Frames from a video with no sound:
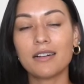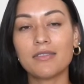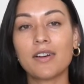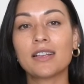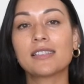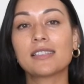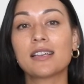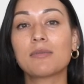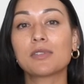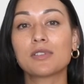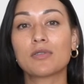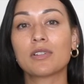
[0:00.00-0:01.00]
find some
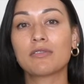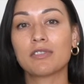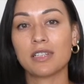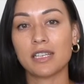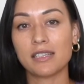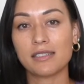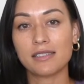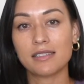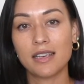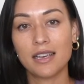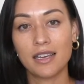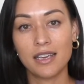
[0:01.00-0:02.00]
sort of release.
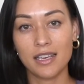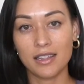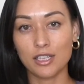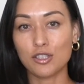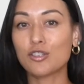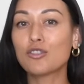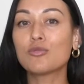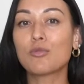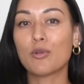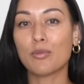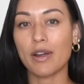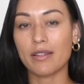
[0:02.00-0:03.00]
And then 2
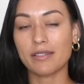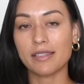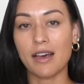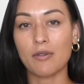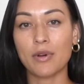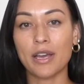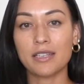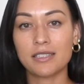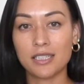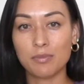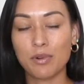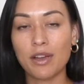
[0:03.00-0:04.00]
more breaths that way.
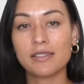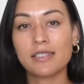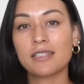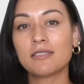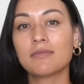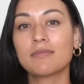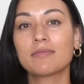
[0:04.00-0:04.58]
Deep breaths in.